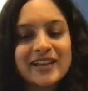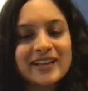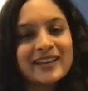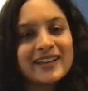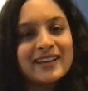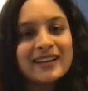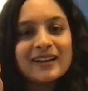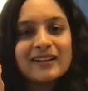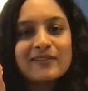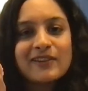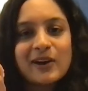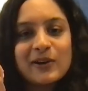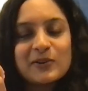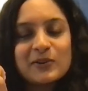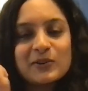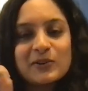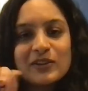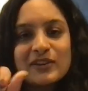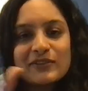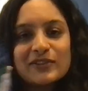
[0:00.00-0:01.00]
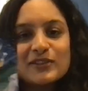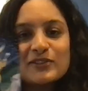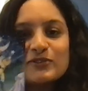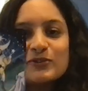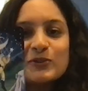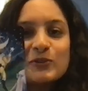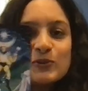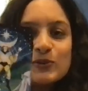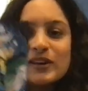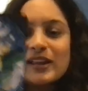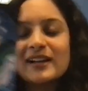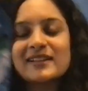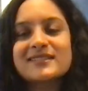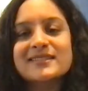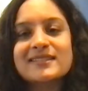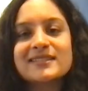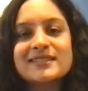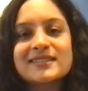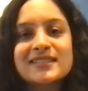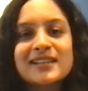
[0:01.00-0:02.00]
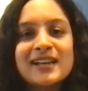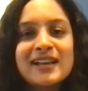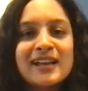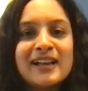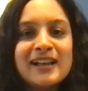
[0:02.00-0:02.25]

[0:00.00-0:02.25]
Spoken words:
And I love how, even the Fool has this